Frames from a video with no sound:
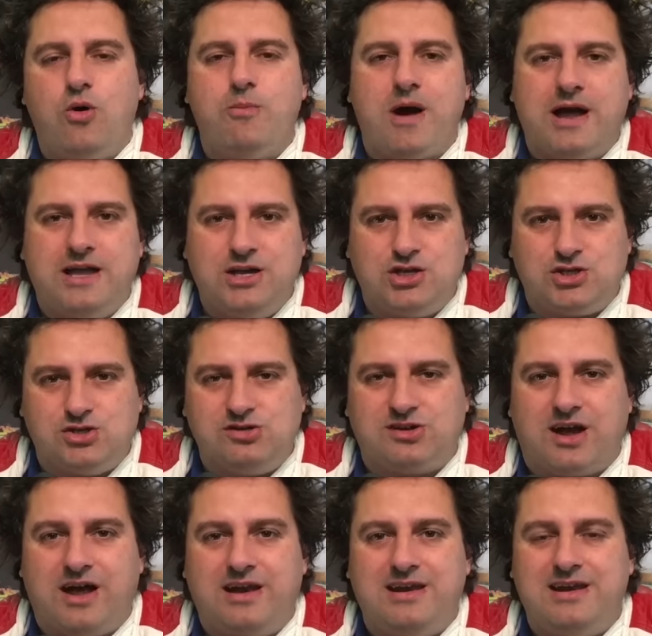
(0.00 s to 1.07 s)
my issues
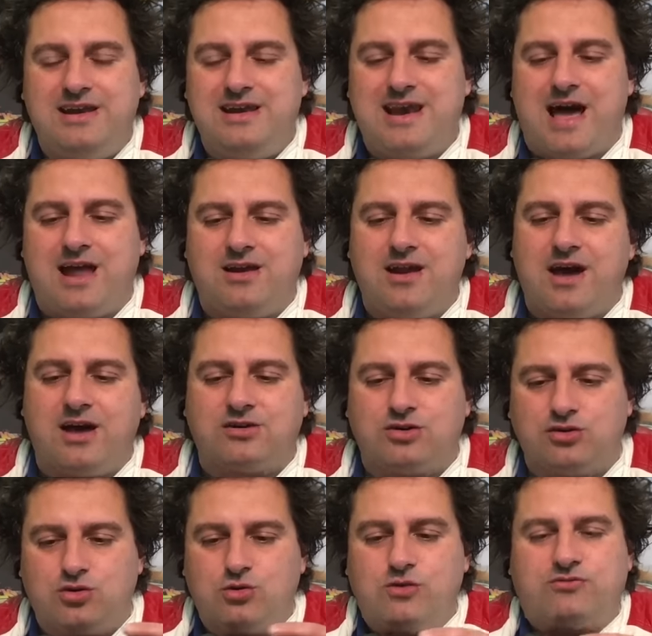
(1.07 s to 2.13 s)
none are to
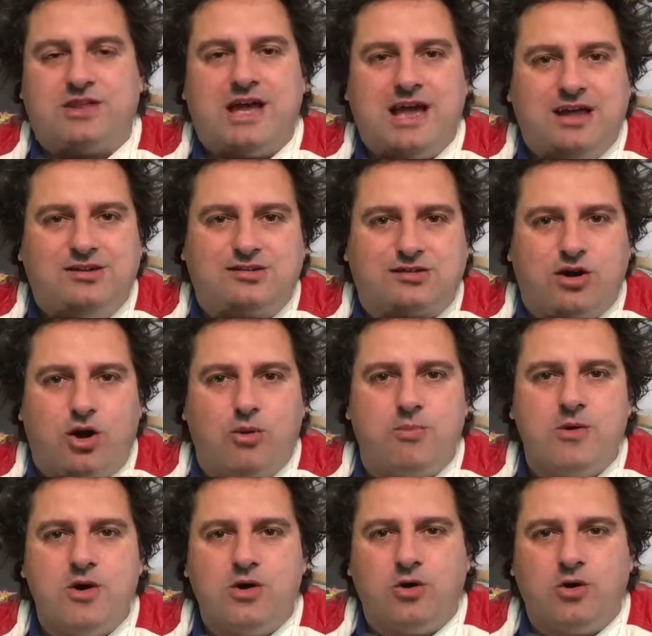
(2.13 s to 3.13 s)
do with the head sculpt